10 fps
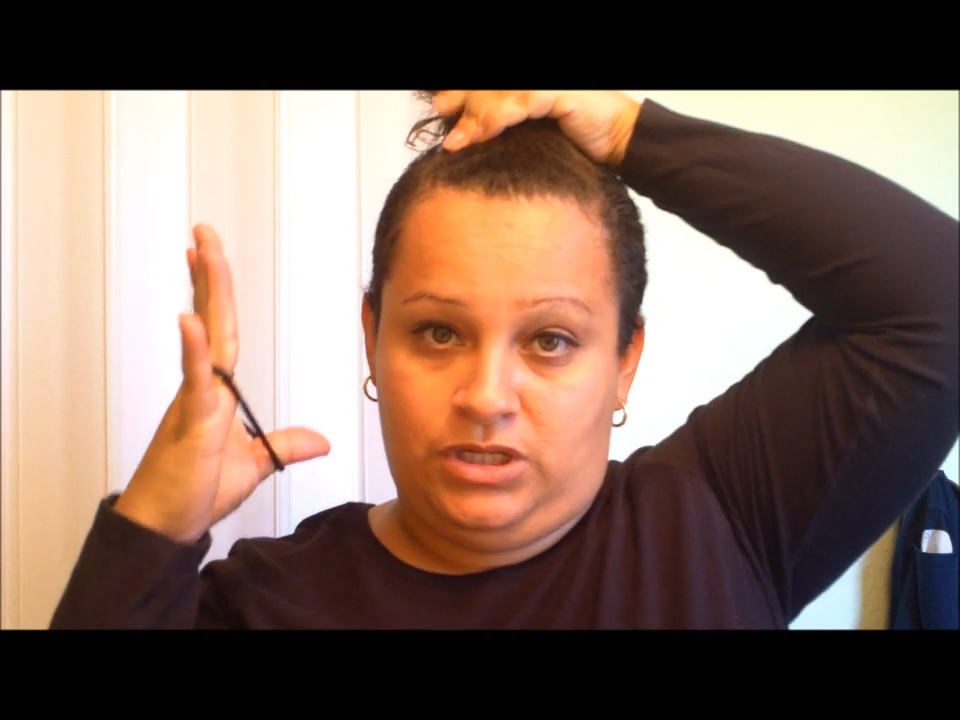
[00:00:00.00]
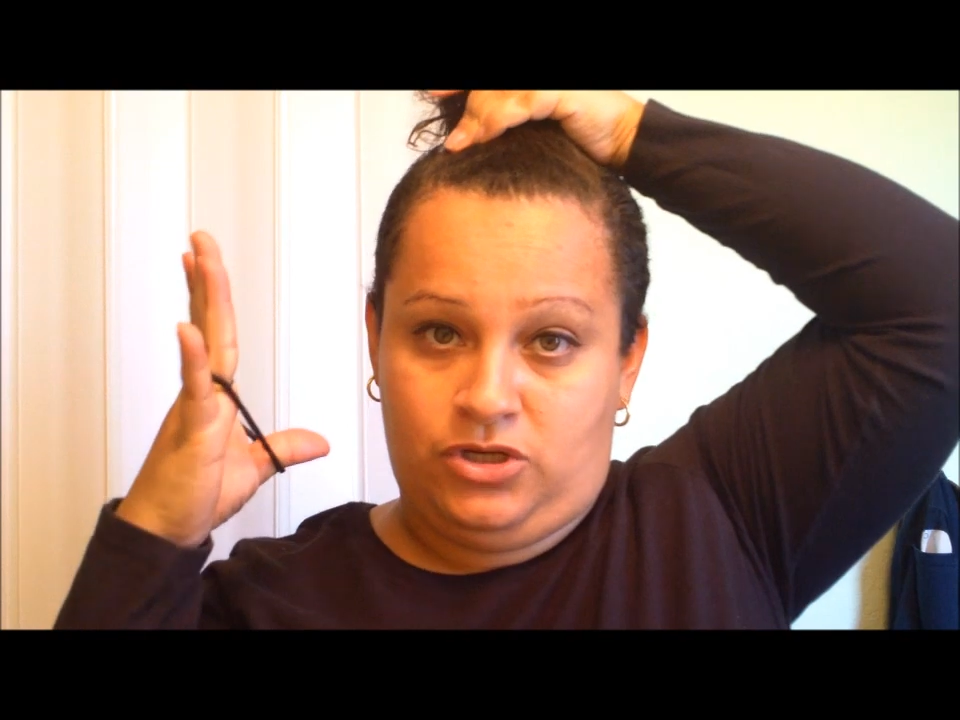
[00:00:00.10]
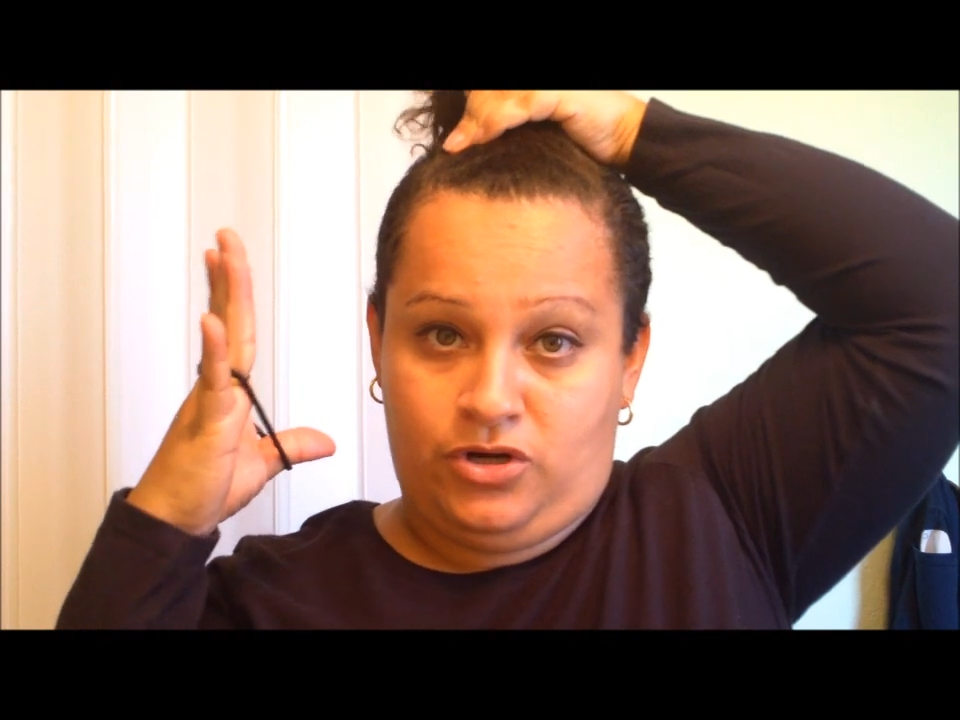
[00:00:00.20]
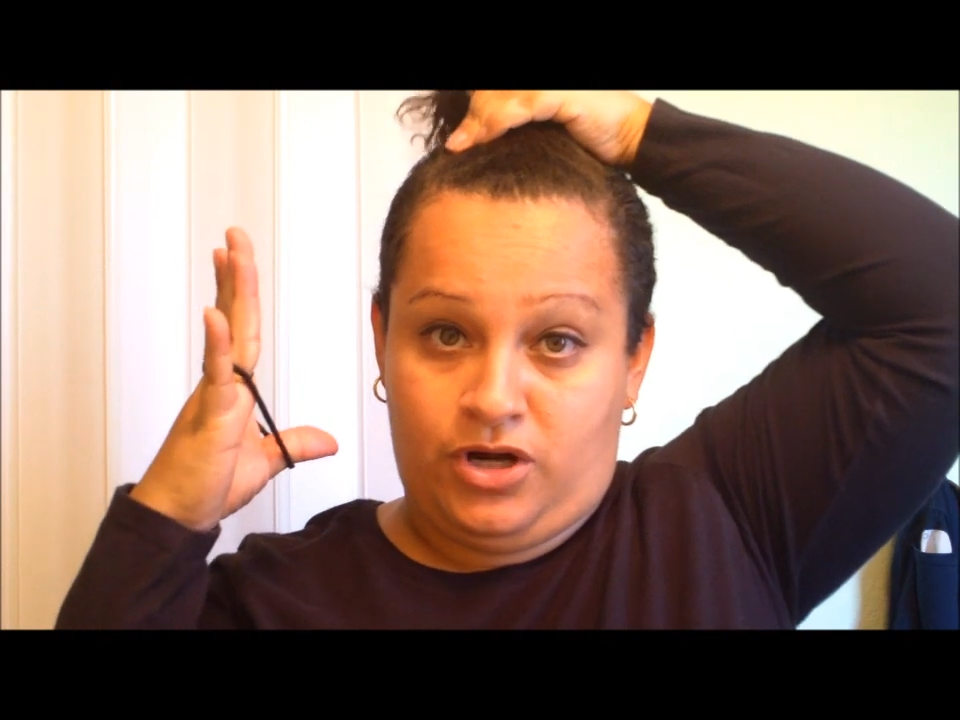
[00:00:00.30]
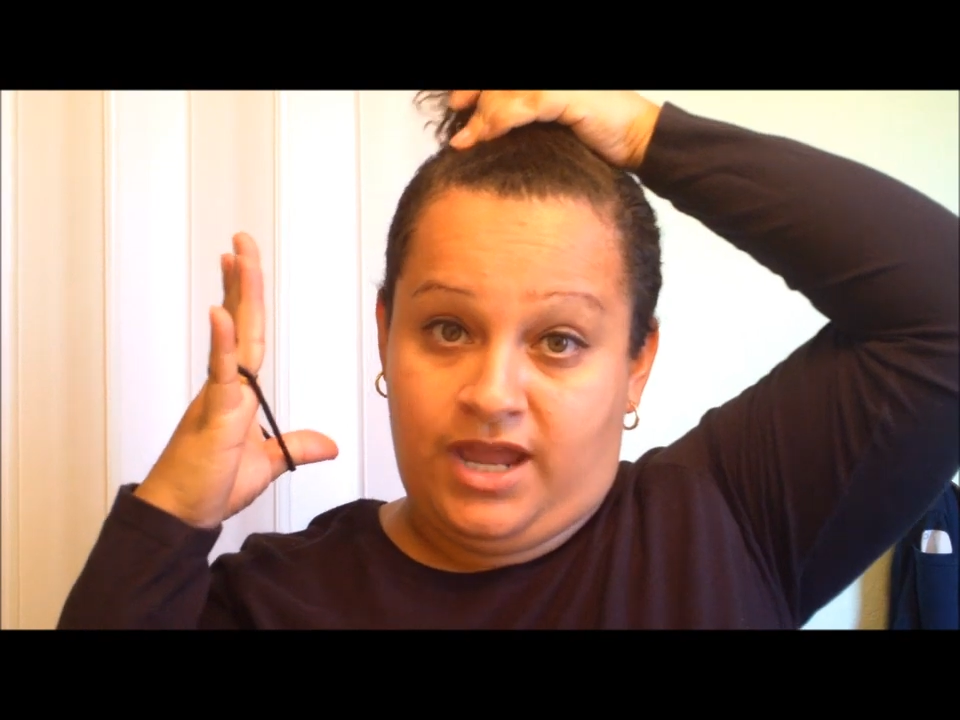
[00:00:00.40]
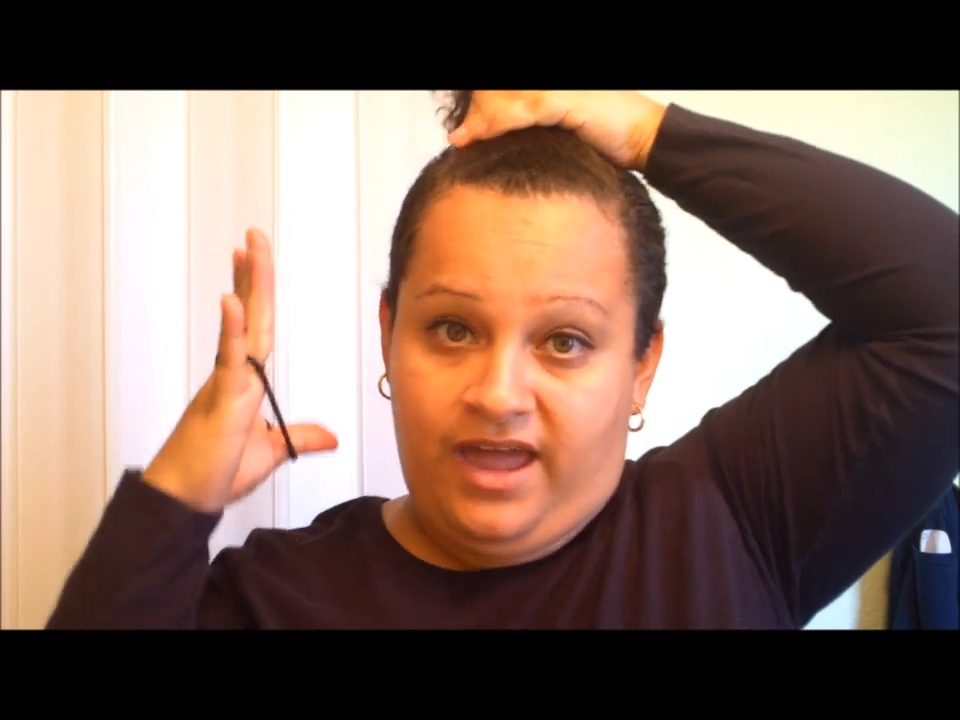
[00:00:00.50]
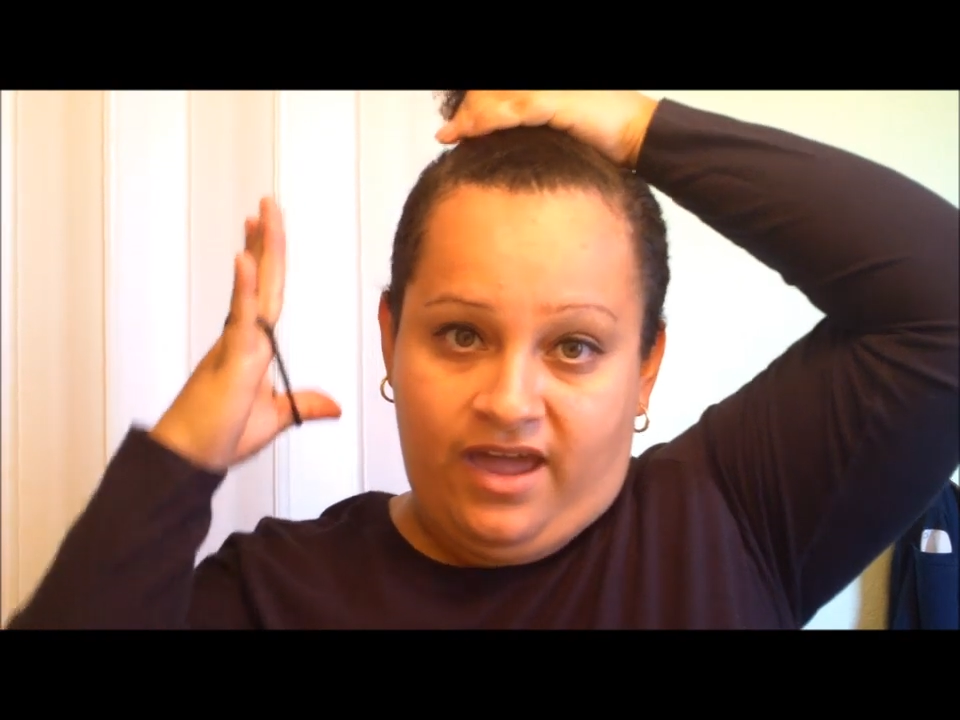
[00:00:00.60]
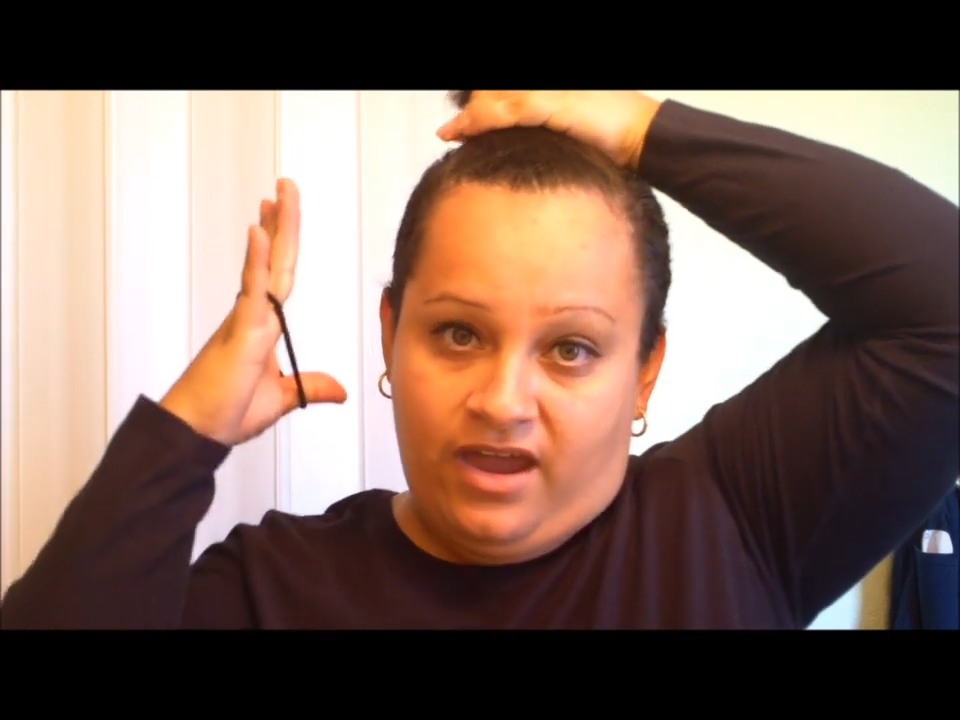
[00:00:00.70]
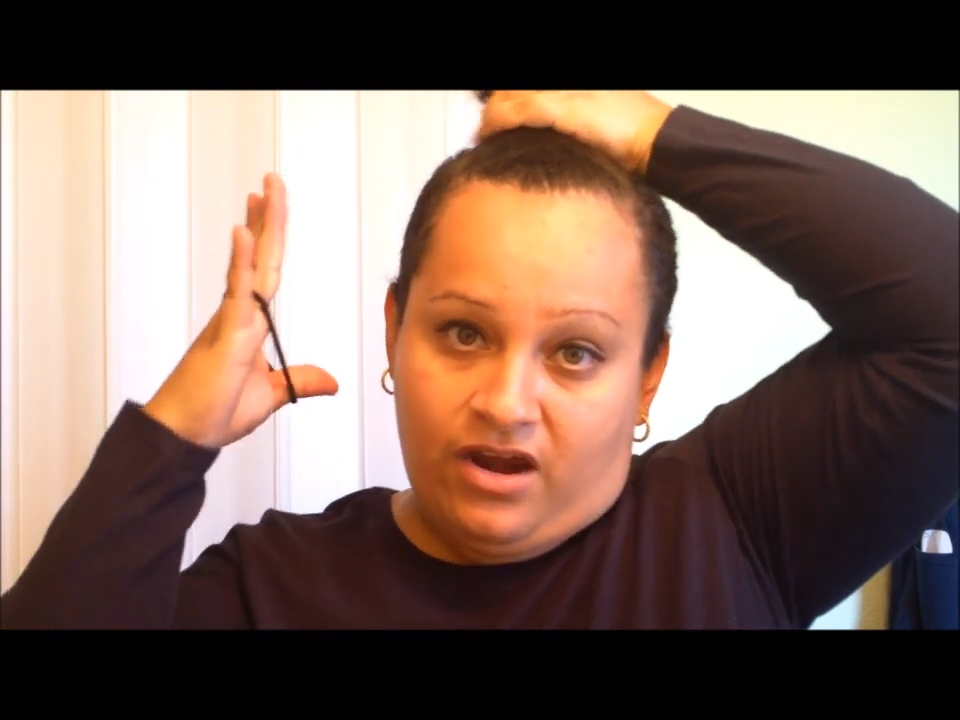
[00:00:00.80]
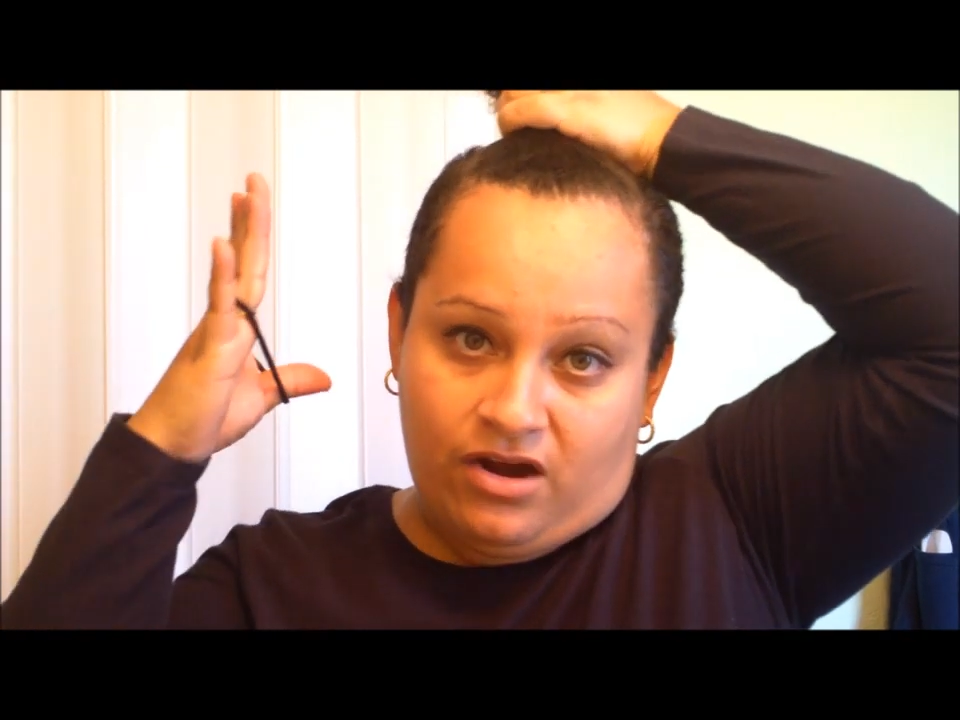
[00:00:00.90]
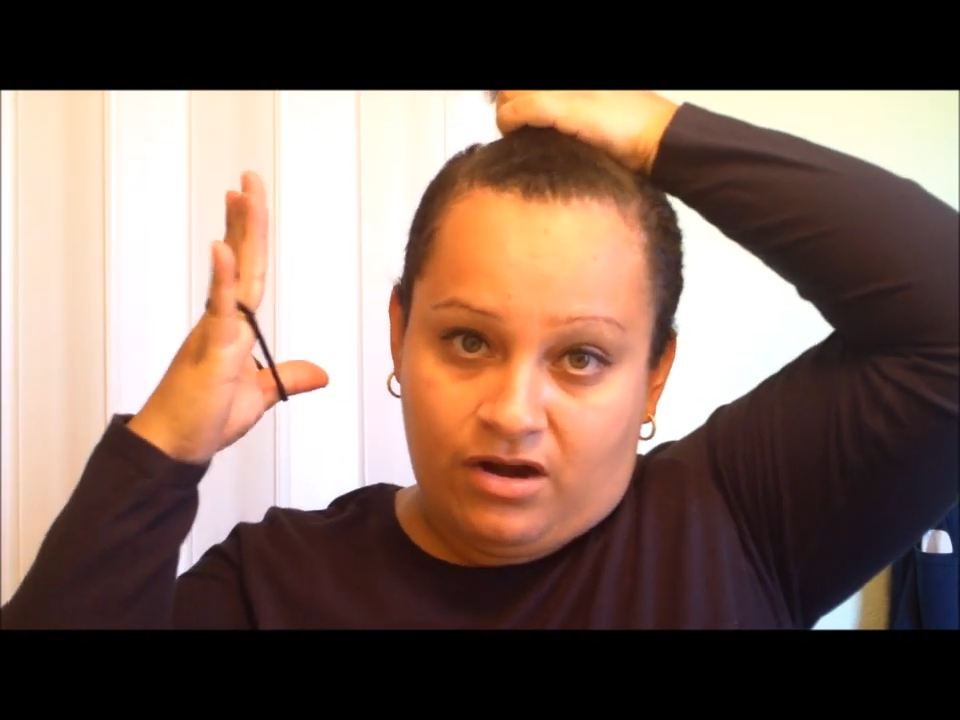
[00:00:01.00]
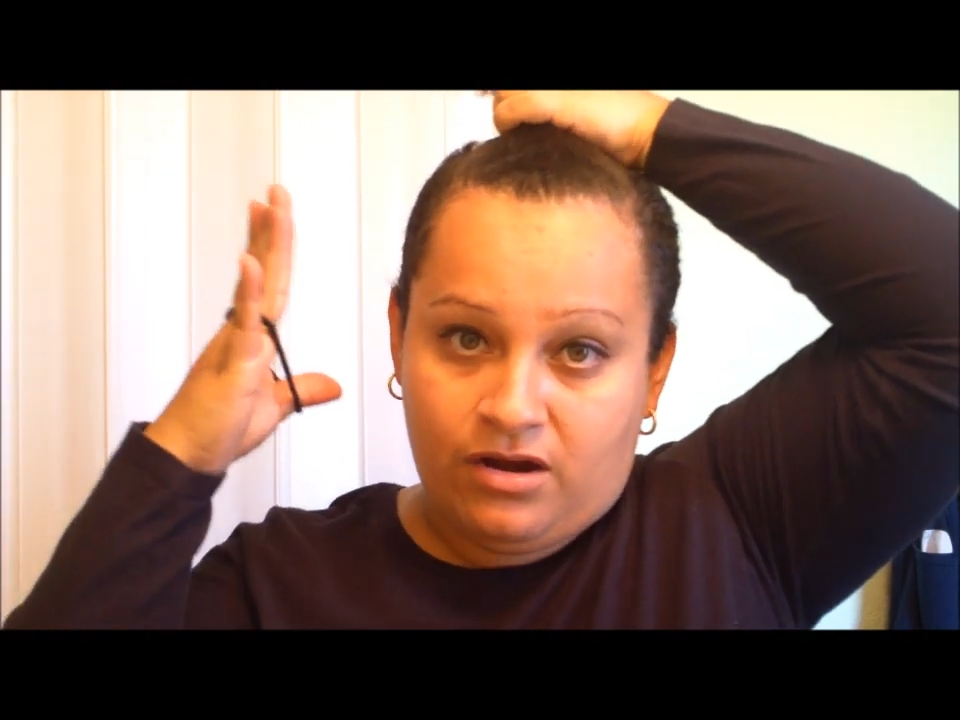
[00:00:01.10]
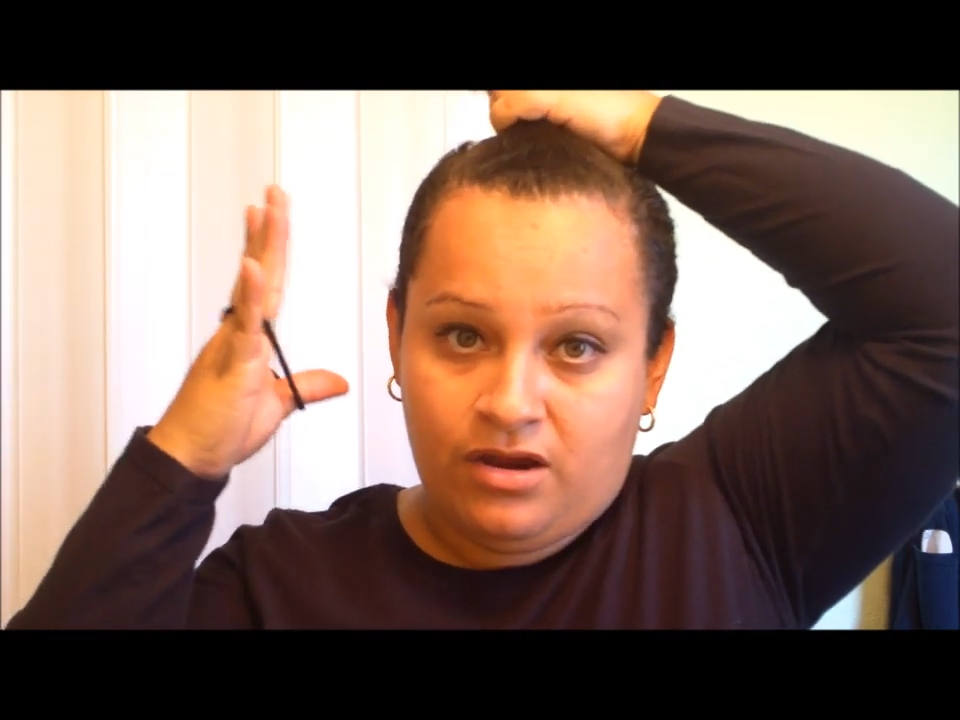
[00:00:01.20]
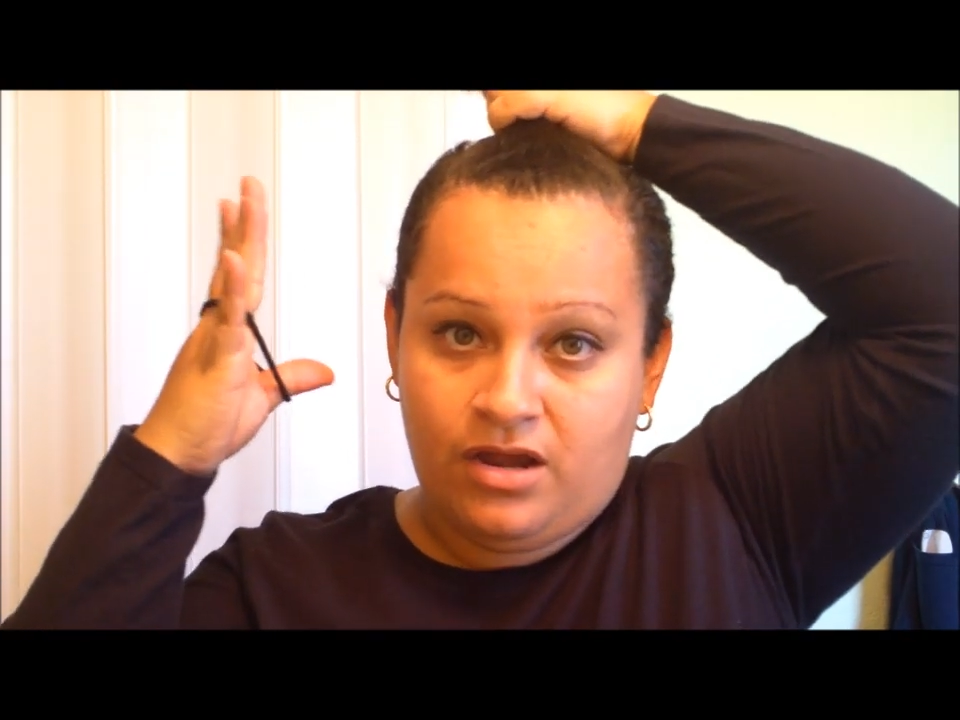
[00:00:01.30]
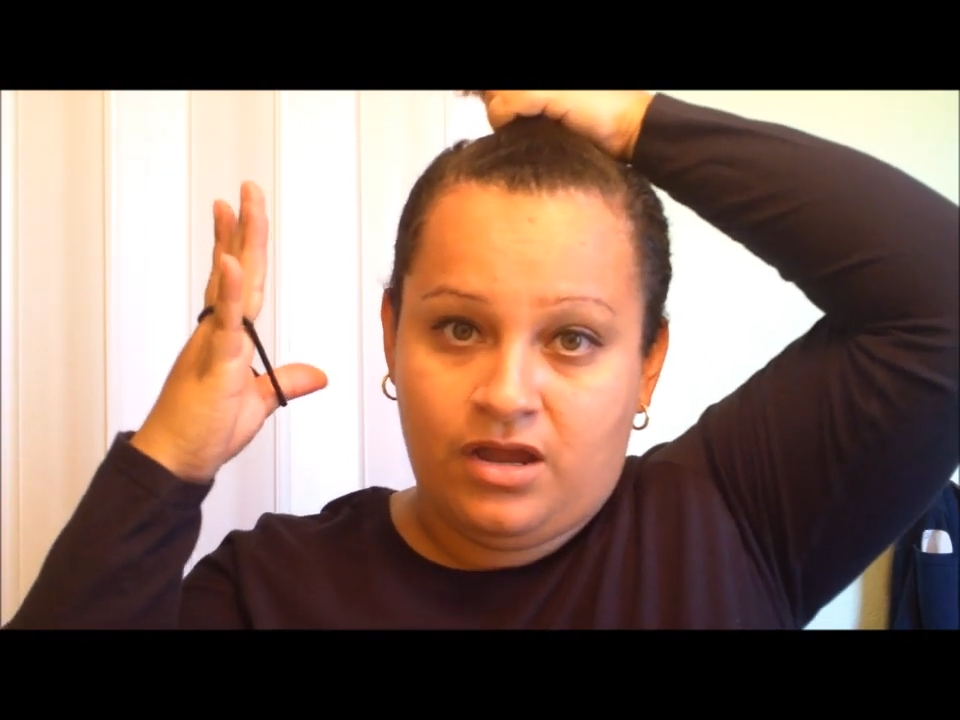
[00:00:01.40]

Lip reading: in your hair